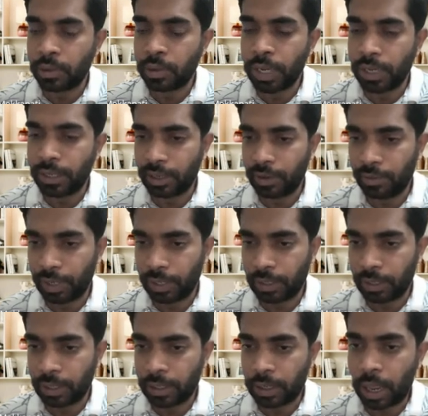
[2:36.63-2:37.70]

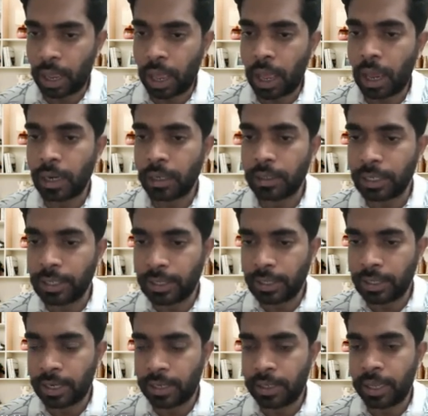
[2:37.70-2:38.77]
infected are
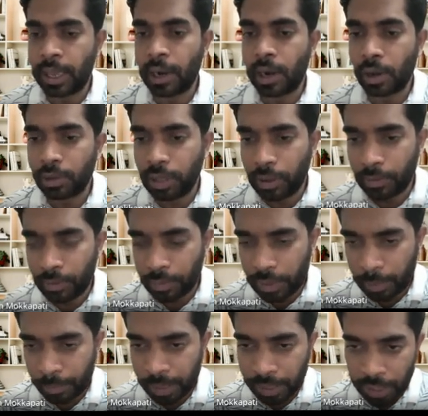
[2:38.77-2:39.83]
diseased and they allow the
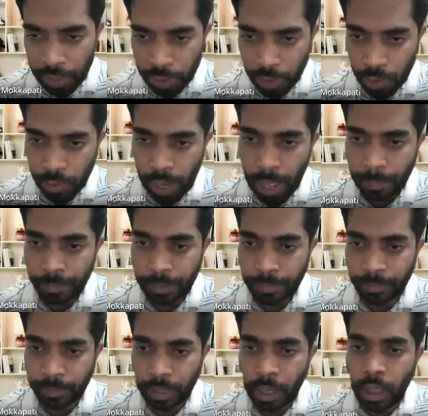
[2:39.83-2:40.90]
replication to happen.
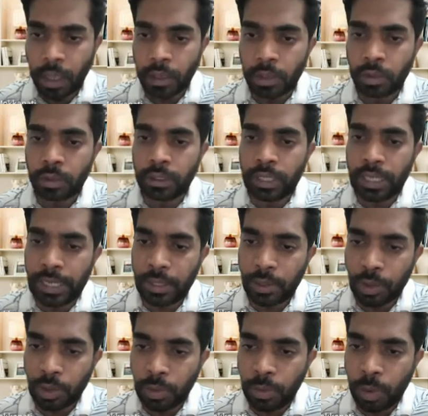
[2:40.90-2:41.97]
So these
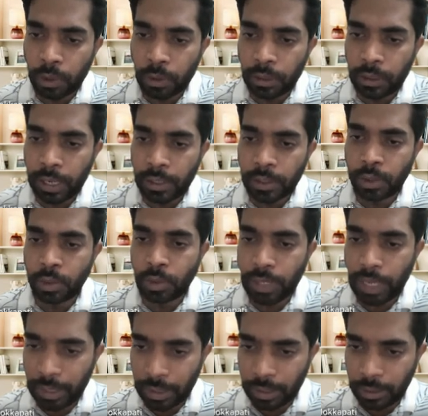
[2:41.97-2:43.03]
two bottlenecks
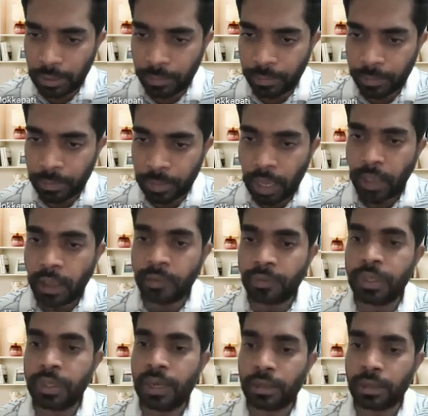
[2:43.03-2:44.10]
together,
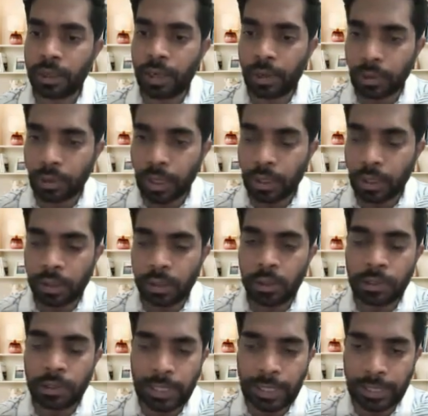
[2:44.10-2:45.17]
if they are
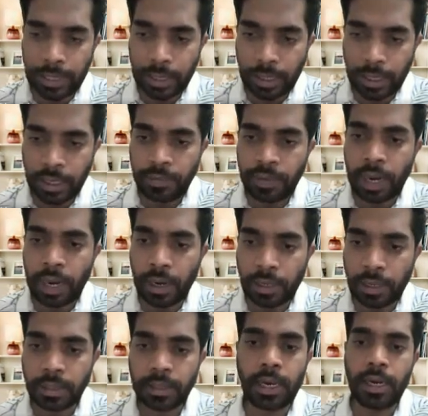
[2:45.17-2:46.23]
continuously studied, we
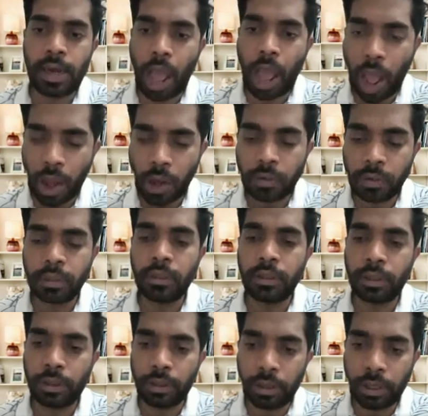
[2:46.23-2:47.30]
understand how
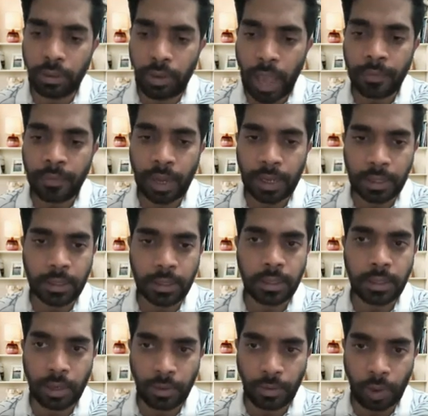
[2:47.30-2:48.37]
the
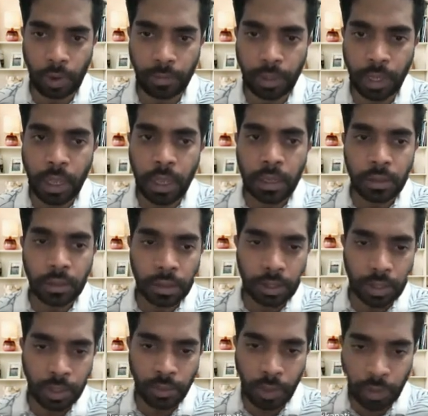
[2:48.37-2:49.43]
viruses evolve. So
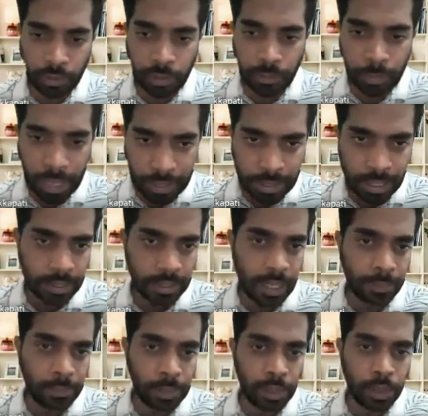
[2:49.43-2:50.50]
this is one of the best
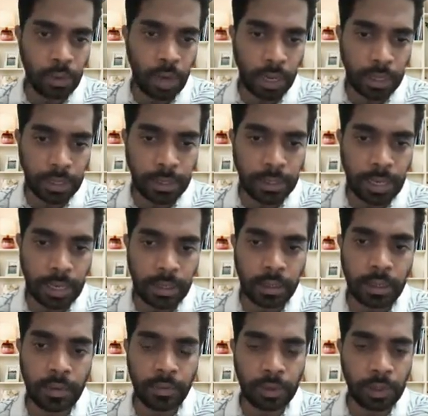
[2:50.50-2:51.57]
examples to
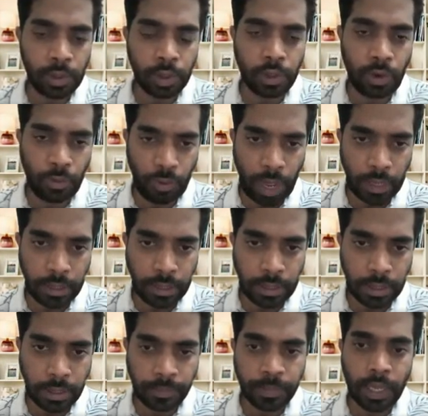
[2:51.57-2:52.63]
understand the evolution of
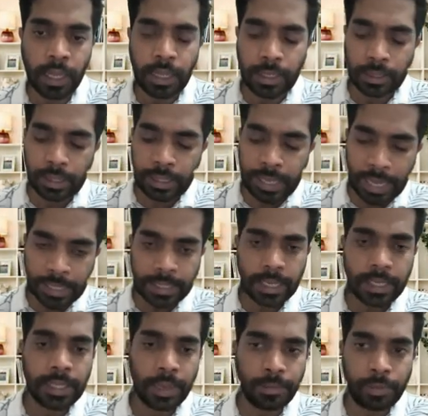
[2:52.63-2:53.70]
viruses. The next
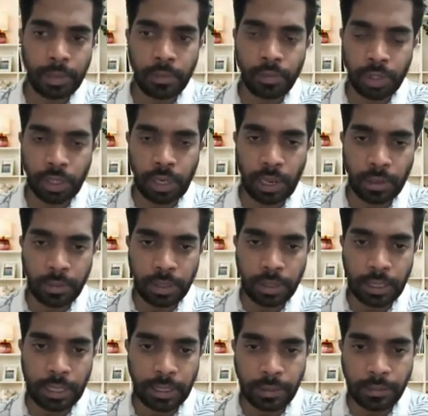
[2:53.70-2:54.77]
example which I'll be
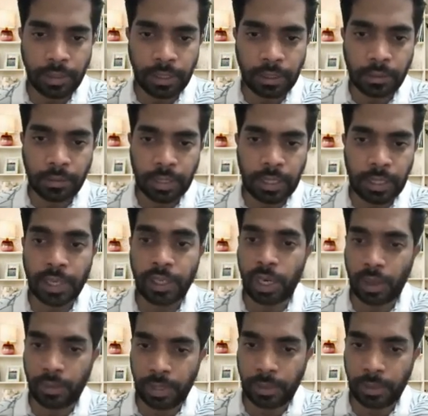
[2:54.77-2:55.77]
dealing with is HIV.